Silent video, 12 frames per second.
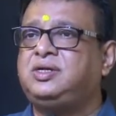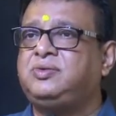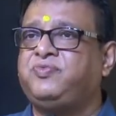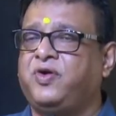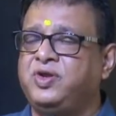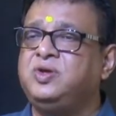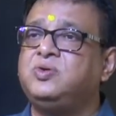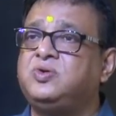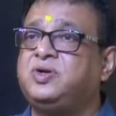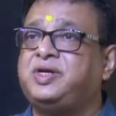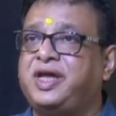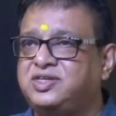for you to
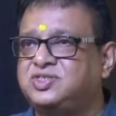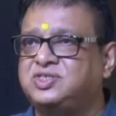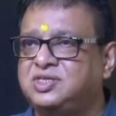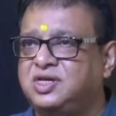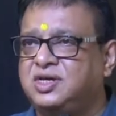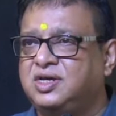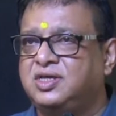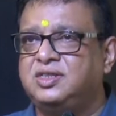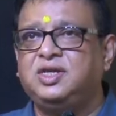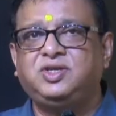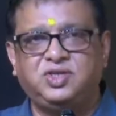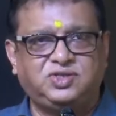test
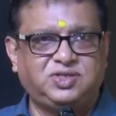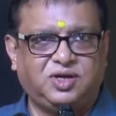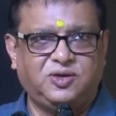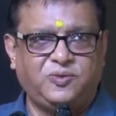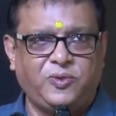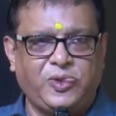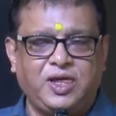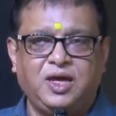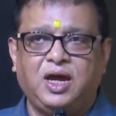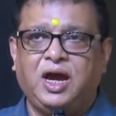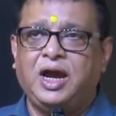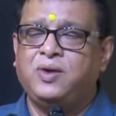the teacher.
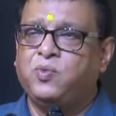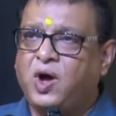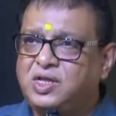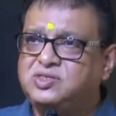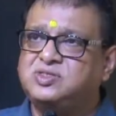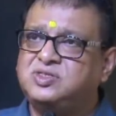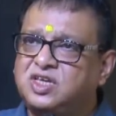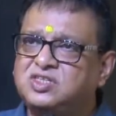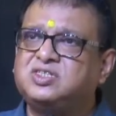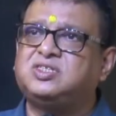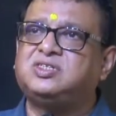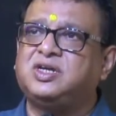And once this
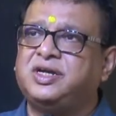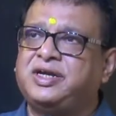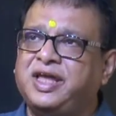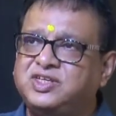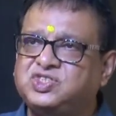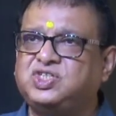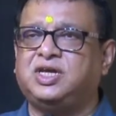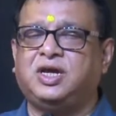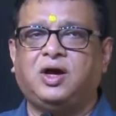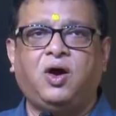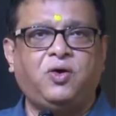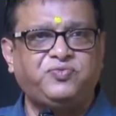testing
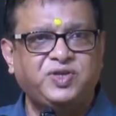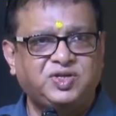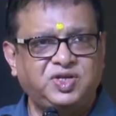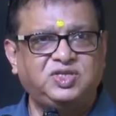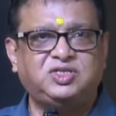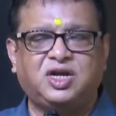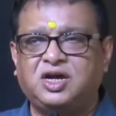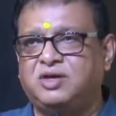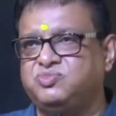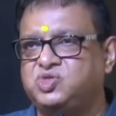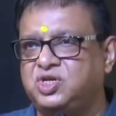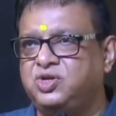of the teacher
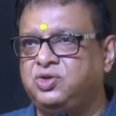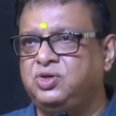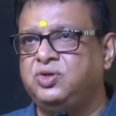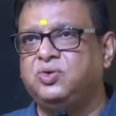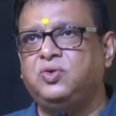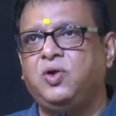comes into you,